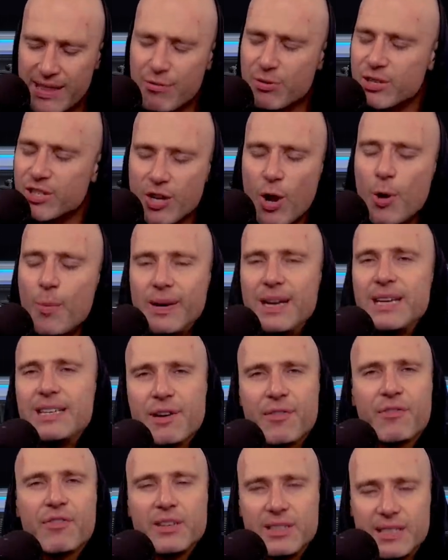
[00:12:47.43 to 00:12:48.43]
there are so many
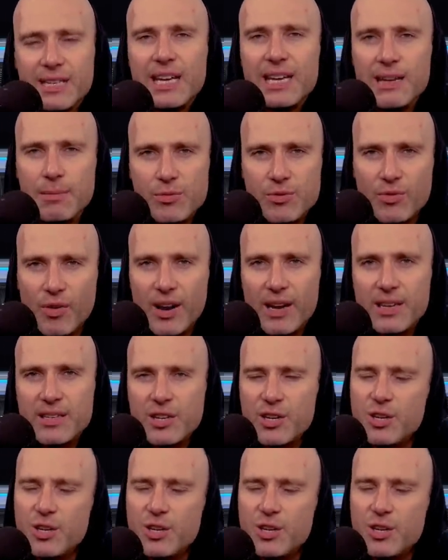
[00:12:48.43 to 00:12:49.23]
different teams, right?